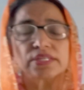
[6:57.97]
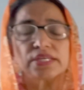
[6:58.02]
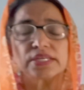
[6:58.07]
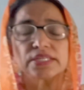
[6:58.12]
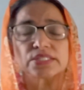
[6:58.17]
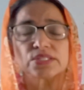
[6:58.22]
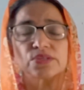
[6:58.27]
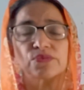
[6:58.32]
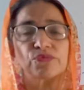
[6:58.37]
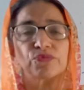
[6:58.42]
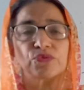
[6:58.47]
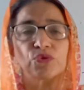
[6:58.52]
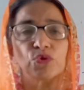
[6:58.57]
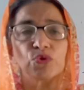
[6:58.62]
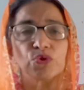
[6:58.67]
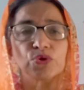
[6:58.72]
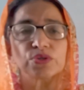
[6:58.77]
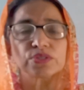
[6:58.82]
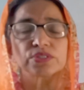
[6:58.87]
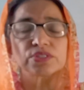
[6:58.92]
this
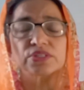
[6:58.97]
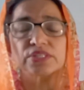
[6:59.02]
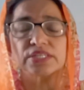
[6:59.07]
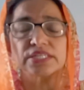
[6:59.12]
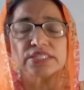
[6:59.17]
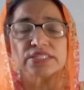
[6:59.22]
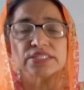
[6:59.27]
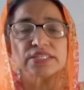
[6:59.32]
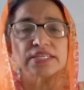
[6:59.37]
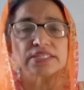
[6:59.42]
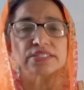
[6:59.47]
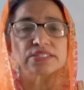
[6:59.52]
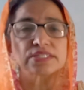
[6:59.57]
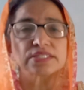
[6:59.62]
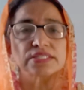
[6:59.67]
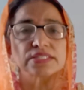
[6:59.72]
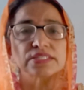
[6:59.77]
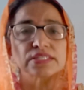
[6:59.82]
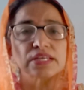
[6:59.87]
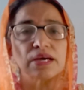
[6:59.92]
6
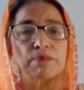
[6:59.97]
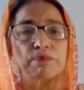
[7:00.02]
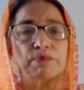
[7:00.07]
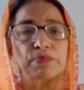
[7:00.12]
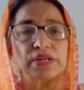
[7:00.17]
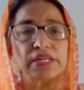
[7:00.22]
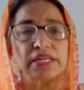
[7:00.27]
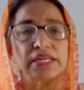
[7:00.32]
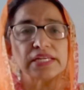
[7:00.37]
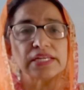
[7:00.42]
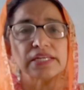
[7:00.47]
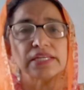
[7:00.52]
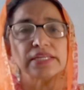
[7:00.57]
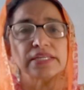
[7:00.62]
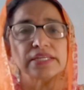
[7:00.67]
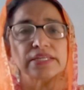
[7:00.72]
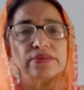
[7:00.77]
is completely